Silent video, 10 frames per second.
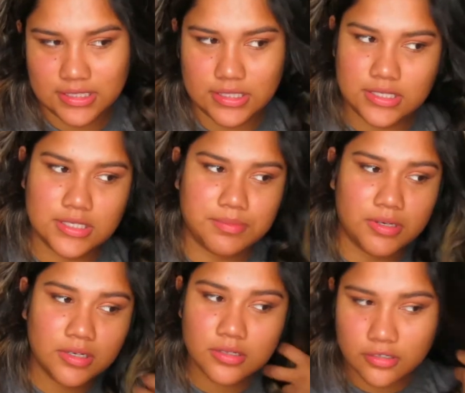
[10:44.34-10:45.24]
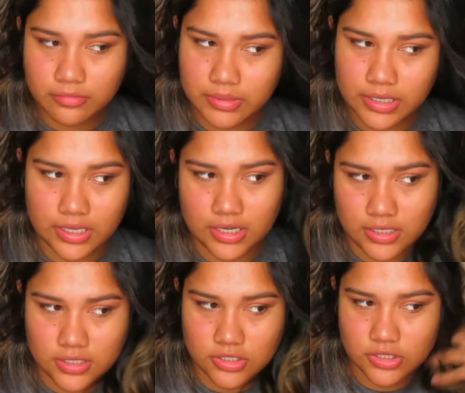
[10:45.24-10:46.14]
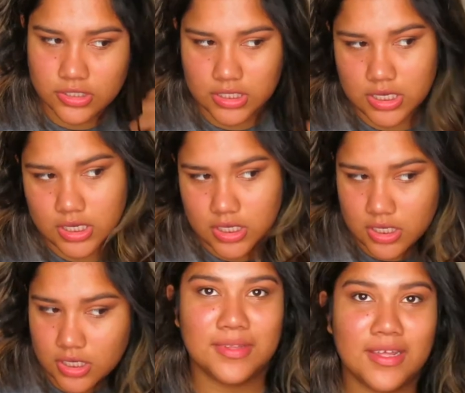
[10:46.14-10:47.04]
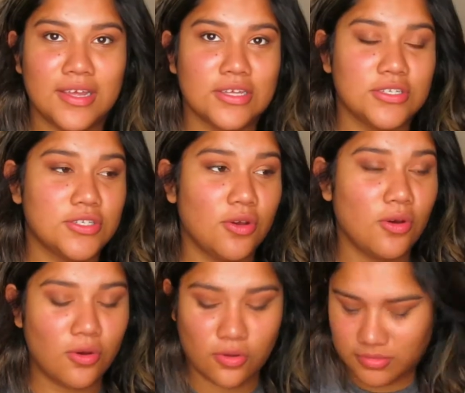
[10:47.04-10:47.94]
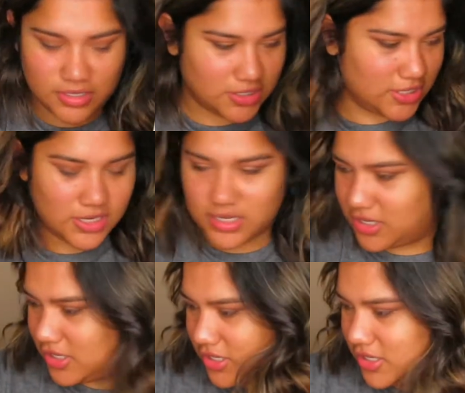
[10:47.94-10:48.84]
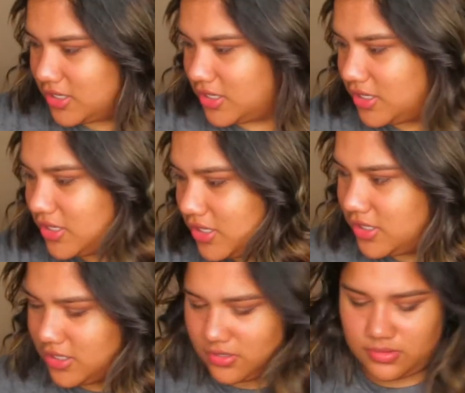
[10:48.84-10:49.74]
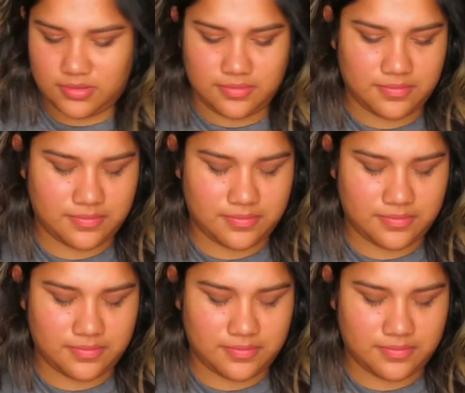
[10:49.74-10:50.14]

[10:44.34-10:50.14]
this part of my hair is just like... So I'm gonna take this one.